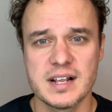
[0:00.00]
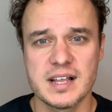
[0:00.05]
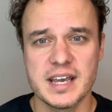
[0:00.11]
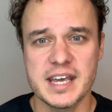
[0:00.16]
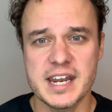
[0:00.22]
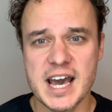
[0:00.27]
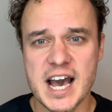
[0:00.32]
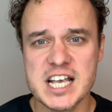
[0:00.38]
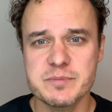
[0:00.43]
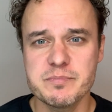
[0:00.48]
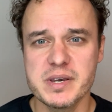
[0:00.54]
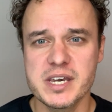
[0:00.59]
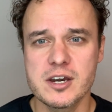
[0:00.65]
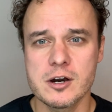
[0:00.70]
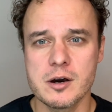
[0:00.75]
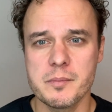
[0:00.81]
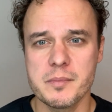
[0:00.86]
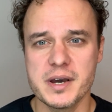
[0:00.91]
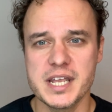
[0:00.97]
It has
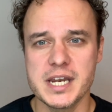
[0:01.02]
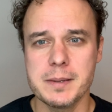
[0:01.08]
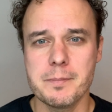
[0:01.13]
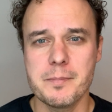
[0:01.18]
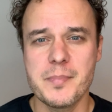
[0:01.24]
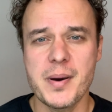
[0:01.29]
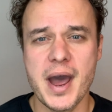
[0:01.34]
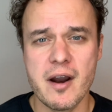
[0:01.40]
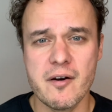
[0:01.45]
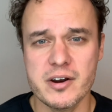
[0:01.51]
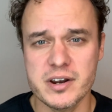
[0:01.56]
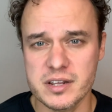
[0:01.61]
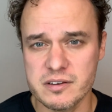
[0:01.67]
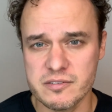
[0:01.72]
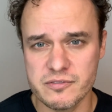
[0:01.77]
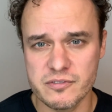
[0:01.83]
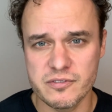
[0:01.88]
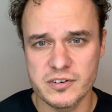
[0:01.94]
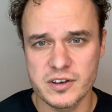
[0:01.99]
become an
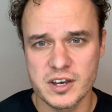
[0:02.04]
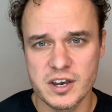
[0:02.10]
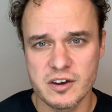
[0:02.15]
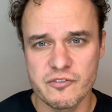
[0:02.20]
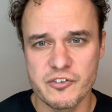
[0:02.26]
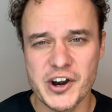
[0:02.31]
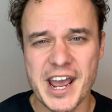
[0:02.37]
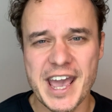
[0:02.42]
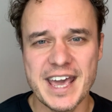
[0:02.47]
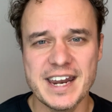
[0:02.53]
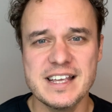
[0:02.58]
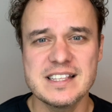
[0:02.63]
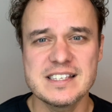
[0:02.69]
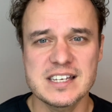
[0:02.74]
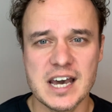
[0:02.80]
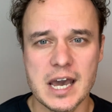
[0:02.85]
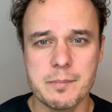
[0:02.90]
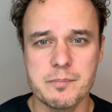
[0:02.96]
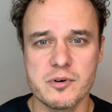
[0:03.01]
imperative for any
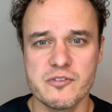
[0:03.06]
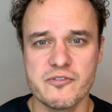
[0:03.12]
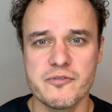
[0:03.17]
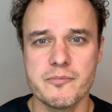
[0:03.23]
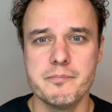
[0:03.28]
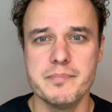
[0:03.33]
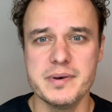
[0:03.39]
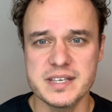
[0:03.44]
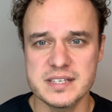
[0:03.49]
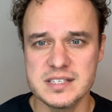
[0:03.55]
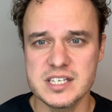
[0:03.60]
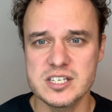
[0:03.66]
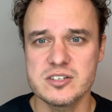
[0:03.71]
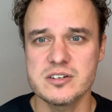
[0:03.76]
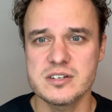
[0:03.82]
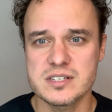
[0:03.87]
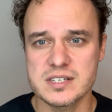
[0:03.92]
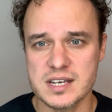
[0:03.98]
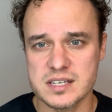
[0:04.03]
type of business
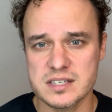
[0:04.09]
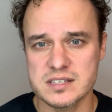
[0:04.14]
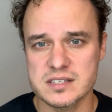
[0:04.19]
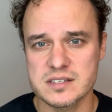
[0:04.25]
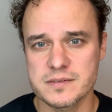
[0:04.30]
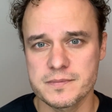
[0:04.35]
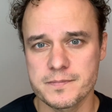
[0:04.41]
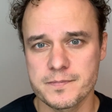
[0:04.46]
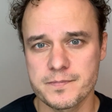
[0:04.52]
success.